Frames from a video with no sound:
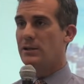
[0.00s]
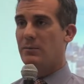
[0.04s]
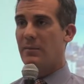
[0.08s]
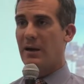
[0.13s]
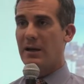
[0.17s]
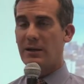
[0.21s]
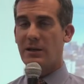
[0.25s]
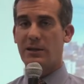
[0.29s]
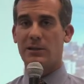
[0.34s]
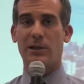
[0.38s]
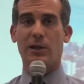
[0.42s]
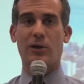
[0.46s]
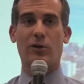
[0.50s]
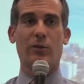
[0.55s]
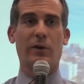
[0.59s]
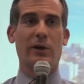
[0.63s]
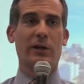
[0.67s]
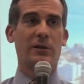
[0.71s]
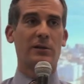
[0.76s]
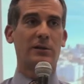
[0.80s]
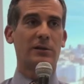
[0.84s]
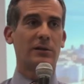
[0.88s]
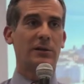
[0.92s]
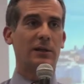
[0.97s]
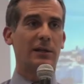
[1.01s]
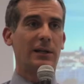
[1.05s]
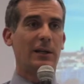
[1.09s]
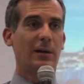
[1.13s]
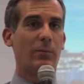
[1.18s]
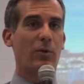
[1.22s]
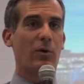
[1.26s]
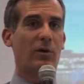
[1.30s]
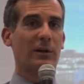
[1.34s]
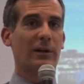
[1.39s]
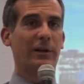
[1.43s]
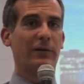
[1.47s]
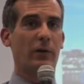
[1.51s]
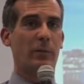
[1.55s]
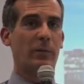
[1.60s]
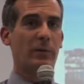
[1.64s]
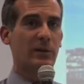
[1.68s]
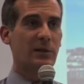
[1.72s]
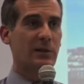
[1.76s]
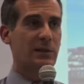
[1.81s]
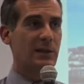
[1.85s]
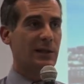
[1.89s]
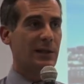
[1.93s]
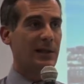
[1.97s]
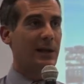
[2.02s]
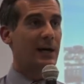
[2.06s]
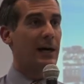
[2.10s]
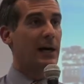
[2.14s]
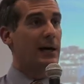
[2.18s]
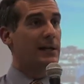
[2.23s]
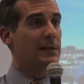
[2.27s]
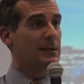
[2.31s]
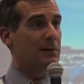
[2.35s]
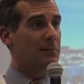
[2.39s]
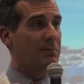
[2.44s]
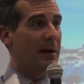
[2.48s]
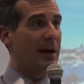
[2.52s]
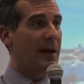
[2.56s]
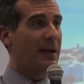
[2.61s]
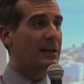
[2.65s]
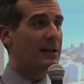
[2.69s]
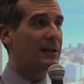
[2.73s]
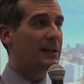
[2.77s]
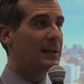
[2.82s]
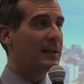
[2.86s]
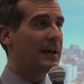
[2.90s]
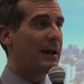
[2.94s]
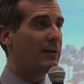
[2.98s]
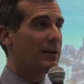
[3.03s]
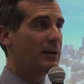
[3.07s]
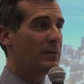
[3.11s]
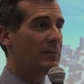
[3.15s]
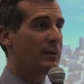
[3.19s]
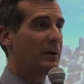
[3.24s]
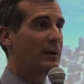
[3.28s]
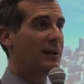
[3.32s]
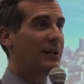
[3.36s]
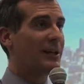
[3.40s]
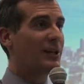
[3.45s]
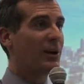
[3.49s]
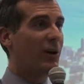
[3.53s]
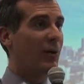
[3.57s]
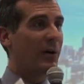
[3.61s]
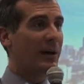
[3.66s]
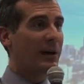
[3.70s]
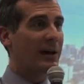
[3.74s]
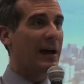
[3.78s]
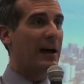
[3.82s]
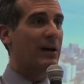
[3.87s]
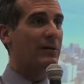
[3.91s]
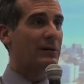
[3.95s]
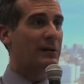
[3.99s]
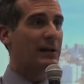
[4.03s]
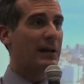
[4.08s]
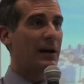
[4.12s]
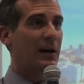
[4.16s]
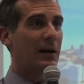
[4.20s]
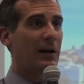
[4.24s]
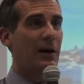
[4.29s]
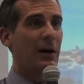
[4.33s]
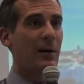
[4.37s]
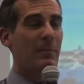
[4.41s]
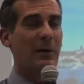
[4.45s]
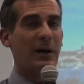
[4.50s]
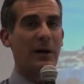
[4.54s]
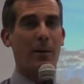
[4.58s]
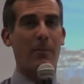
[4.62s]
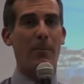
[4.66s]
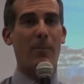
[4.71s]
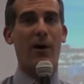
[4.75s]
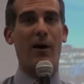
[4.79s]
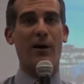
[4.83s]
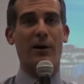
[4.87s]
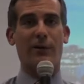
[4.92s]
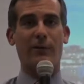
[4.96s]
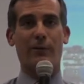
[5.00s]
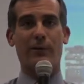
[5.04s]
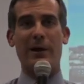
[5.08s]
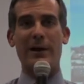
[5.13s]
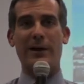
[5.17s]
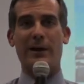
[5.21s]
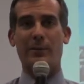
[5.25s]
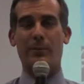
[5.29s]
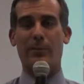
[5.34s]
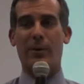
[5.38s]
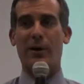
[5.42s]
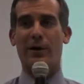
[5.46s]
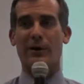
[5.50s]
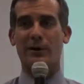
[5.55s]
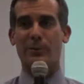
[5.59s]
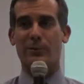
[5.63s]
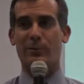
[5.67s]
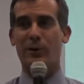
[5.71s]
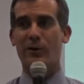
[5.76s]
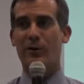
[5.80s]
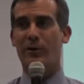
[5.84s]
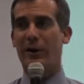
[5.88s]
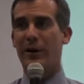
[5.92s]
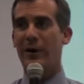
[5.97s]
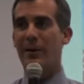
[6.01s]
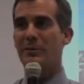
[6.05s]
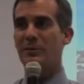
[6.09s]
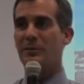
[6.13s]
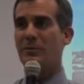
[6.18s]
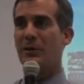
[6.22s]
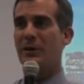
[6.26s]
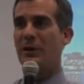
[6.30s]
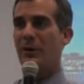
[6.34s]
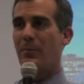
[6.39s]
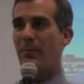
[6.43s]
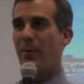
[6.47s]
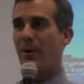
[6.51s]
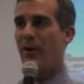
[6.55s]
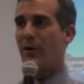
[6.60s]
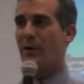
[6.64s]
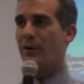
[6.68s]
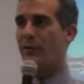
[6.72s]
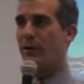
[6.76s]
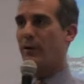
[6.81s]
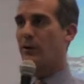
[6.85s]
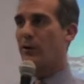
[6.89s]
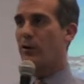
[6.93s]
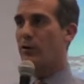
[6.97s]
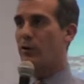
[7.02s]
to make this a greener city, a more livable city, demanding accountability, going out there, being a part of Rec and Parks programs, being a part of our